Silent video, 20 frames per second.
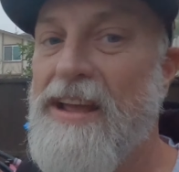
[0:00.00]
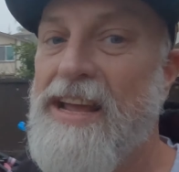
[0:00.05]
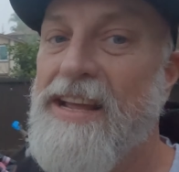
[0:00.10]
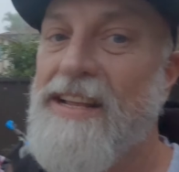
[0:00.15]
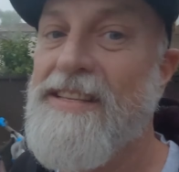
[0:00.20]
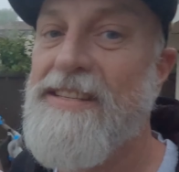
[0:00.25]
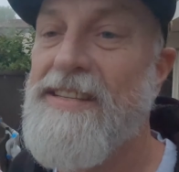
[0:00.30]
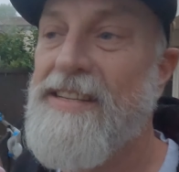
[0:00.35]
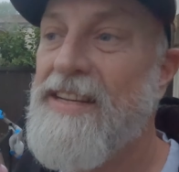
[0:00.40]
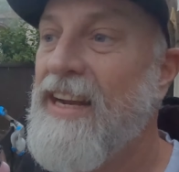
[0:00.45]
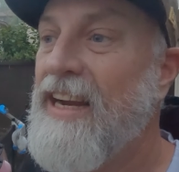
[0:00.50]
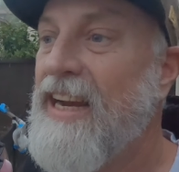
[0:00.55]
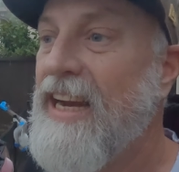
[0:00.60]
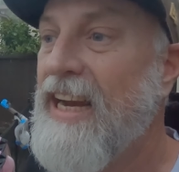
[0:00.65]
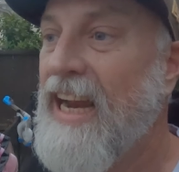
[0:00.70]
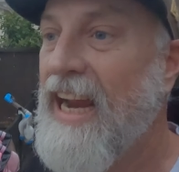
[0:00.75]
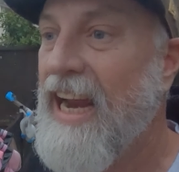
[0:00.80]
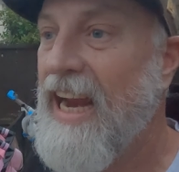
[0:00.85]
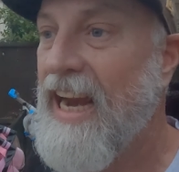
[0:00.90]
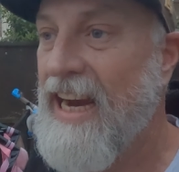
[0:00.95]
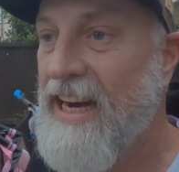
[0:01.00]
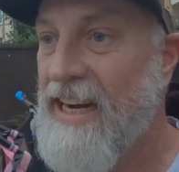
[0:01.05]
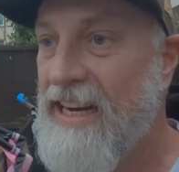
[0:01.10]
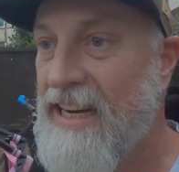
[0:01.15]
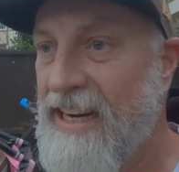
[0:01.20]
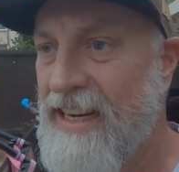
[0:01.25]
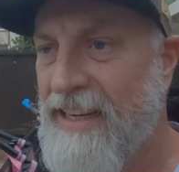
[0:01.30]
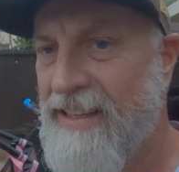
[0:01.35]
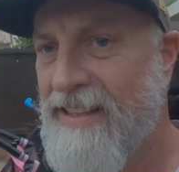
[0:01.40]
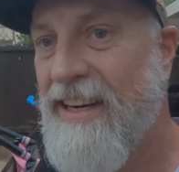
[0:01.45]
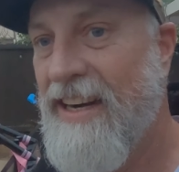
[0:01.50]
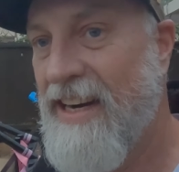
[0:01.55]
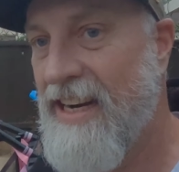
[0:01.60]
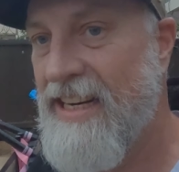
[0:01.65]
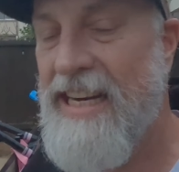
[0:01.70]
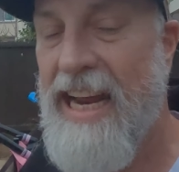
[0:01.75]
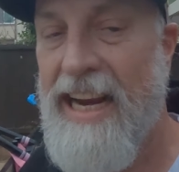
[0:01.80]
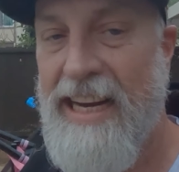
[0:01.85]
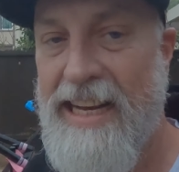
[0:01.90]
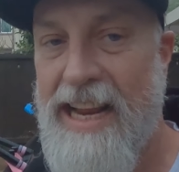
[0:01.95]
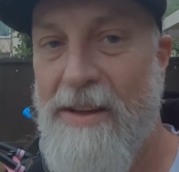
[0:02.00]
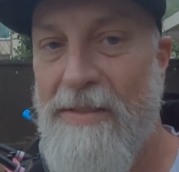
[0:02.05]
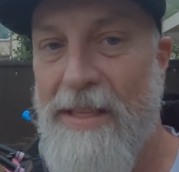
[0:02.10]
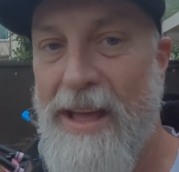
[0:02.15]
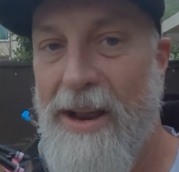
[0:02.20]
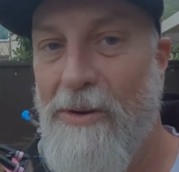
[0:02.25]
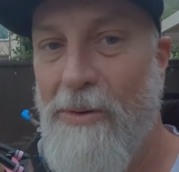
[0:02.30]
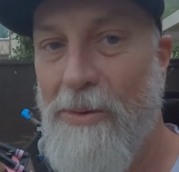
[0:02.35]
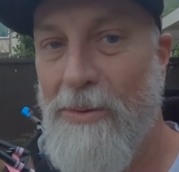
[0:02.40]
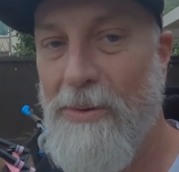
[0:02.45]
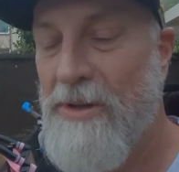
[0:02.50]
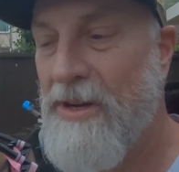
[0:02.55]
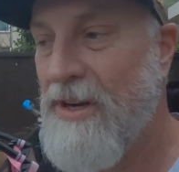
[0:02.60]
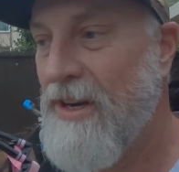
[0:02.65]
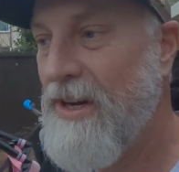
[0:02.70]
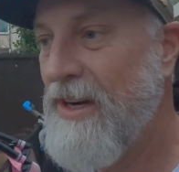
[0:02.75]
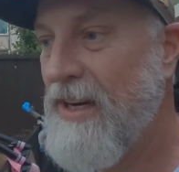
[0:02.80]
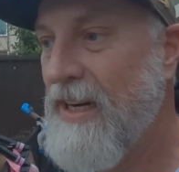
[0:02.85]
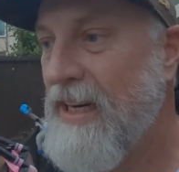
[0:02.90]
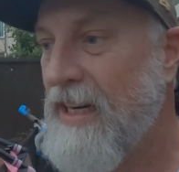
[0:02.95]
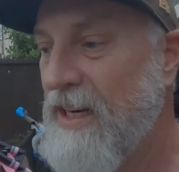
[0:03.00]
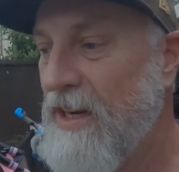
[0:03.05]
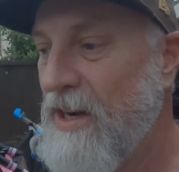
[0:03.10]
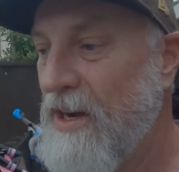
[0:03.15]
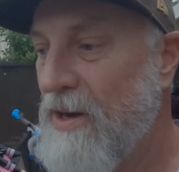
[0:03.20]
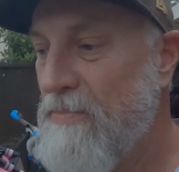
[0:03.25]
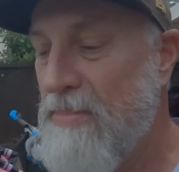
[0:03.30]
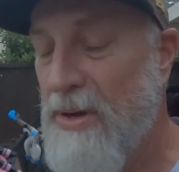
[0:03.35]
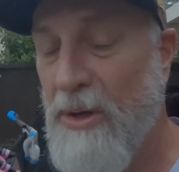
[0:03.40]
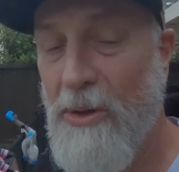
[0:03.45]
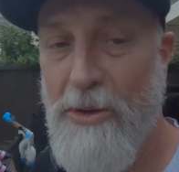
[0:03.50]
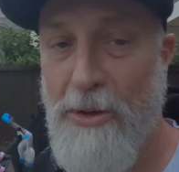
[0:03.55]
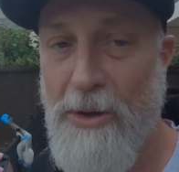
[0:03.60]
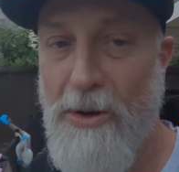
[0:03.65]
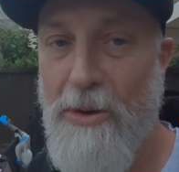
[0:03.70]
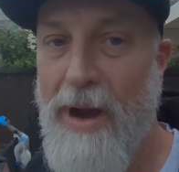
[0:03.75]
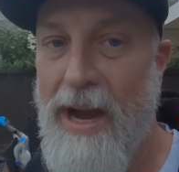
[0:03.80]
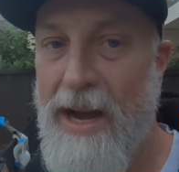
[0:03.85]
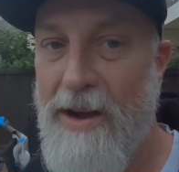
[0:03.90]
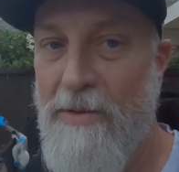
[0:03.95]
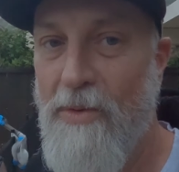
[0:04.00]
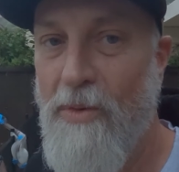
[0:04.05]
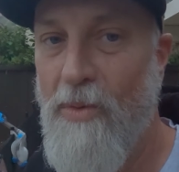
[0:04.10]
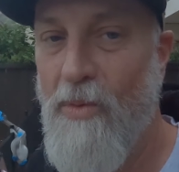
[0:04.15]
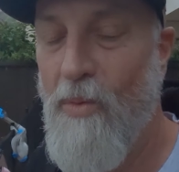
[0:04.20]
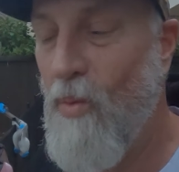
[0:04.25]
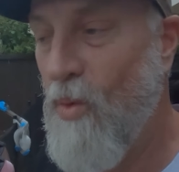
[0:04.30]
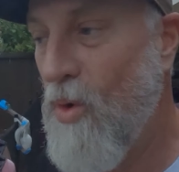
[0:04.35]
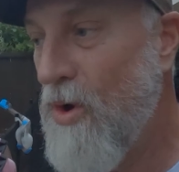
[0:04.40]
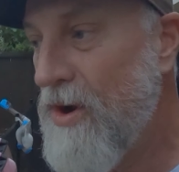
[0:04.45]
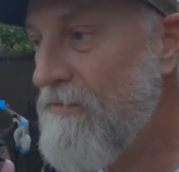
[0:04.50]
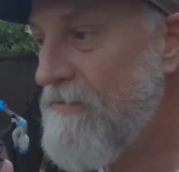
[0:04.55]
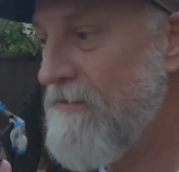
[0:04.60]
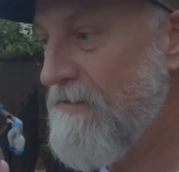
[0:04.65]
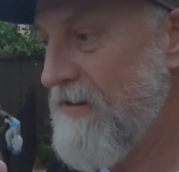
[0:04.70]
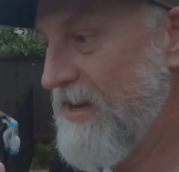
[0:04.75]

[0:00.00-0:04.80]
fence, and they're going to take down that old builder grade wood